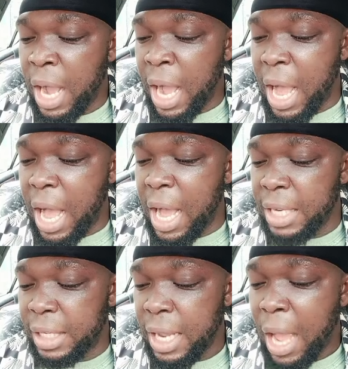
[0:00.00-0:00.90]

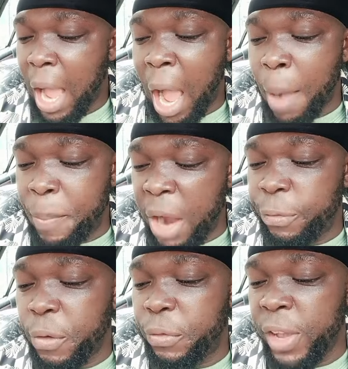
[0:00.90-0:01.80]
And
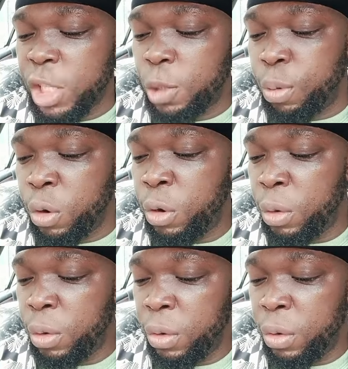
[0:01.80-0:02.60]
apart from Facebook,